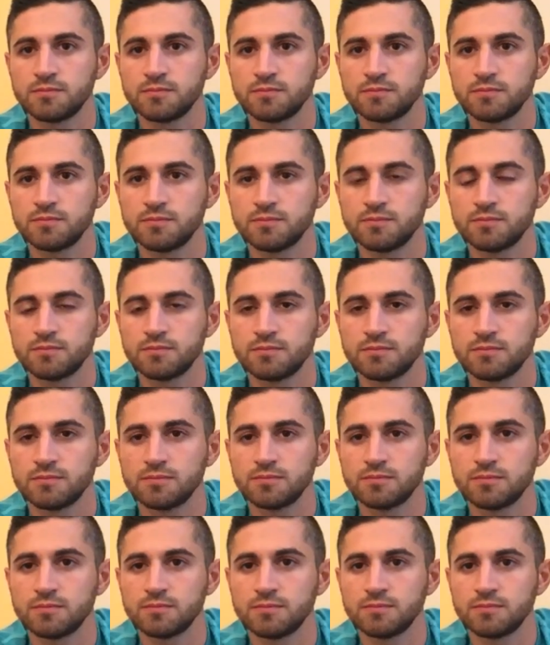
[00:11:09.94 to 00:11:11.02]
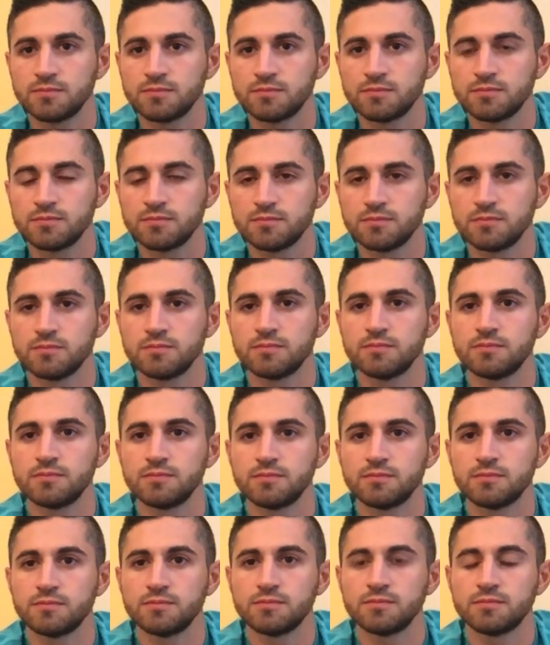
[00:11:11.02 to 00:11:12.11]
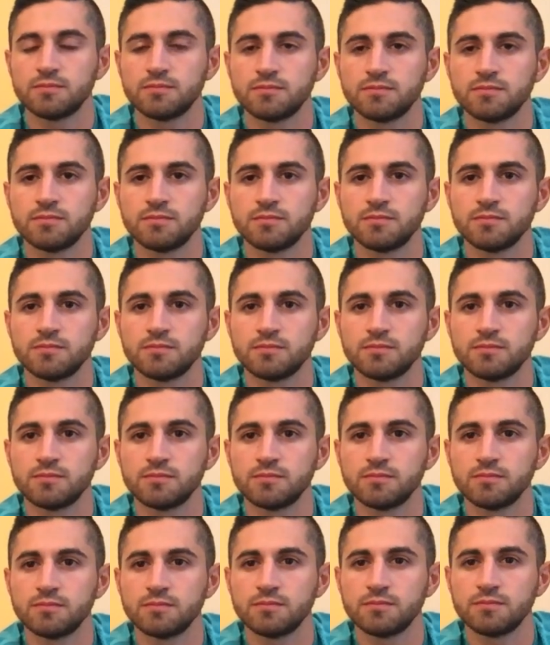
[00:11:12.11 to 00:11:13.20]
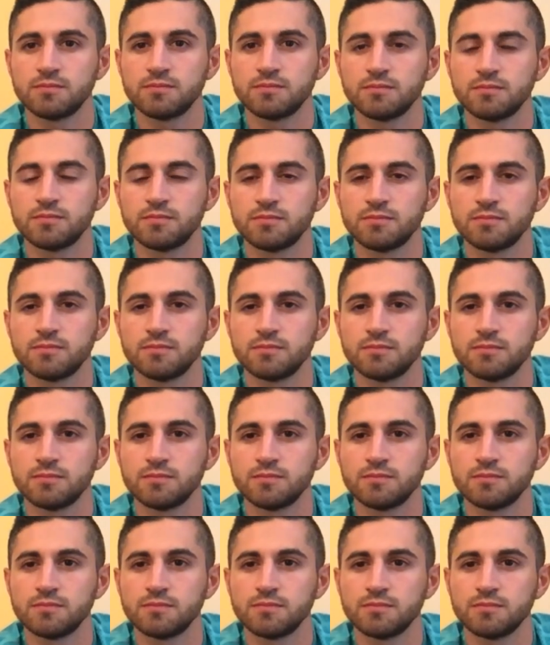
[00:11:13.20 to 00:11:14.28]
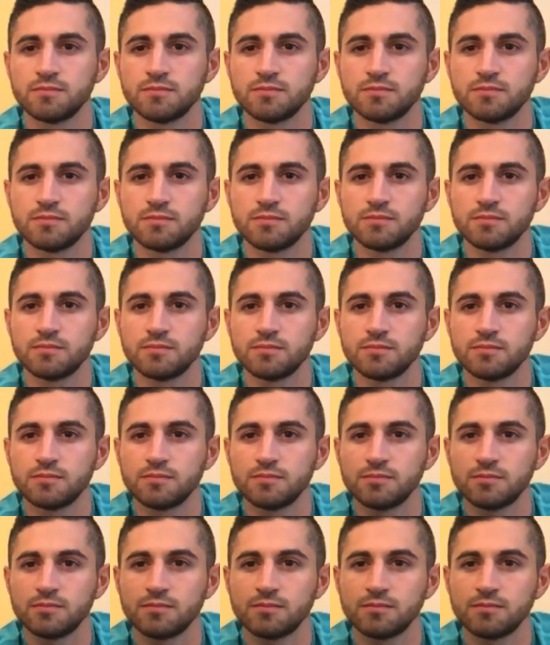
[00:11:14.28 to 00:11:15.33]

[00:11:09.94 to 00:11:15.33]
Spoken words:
(silent)